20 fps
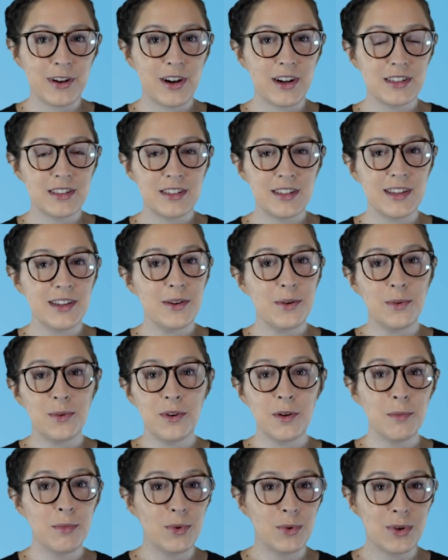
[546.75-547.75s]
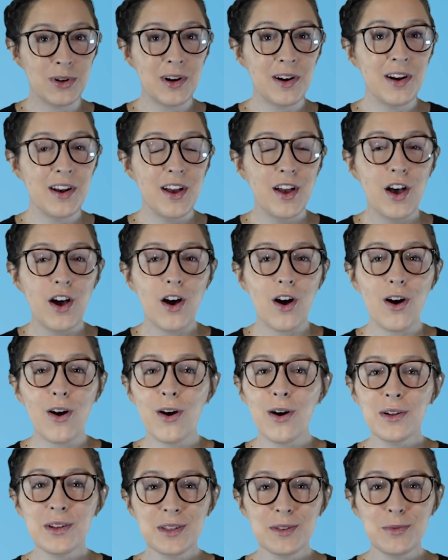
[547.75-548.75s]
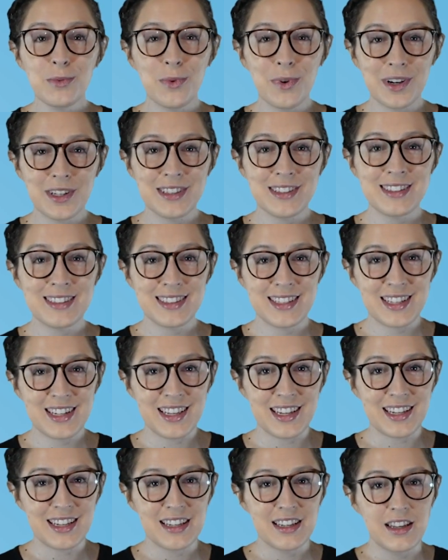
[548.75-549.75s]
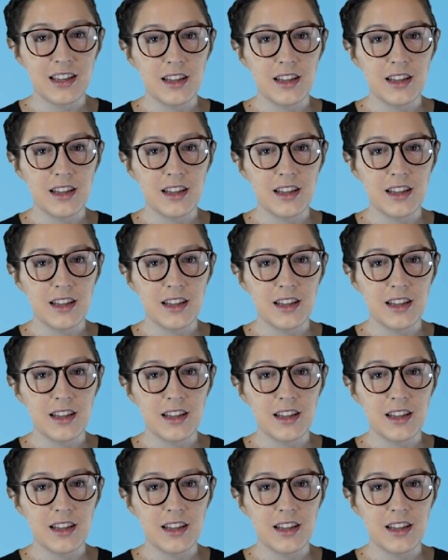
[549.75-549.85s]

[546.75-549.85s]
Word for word: content or more all in one sitting,